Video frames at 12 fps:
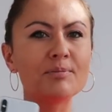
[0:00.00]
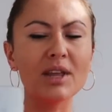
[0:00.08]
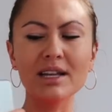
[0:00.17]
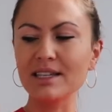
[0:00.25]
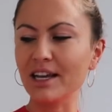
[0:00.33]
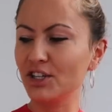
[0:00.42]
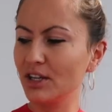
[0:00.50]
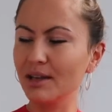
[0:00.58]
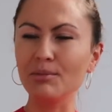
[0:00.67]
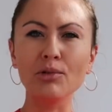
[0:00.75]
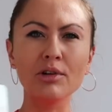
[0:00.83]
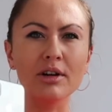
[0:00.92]
it's actually
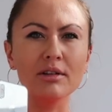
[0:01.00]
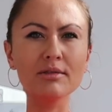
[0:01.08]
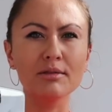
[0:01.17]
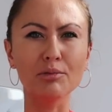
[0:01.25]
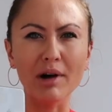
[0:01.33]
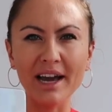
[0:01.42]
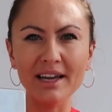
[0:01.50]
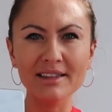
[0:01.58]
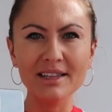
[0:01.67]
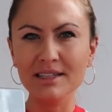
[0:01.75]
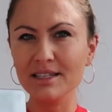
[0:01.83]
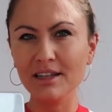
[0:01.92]
more
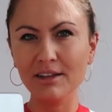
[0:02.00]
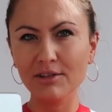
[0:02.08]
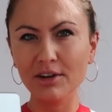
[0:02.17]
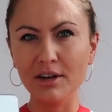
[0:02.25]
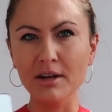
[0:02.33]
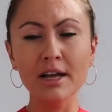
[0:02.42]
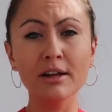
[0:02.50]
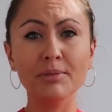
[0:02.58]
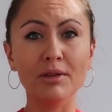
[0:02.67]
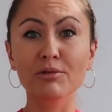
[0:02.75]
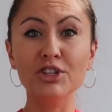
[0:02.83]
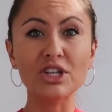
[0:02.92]
white than silver,
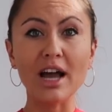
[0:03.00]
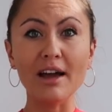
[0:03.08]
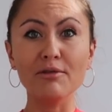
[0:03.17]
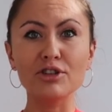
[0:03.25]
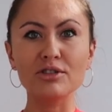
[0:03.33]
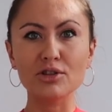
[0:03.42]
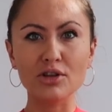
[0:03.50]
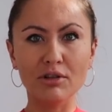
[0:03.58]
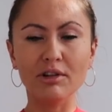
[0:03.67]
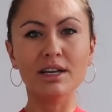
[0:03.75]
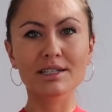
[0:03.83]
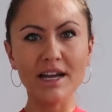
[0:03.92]
which I was
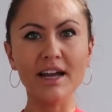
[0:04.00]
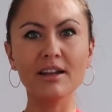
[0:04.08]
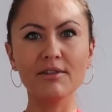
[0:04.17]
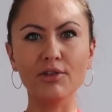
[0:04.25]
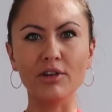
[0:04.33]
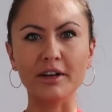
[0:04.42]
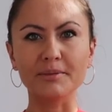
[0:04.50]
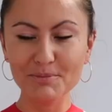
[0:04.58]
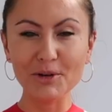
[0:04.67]
so excited for.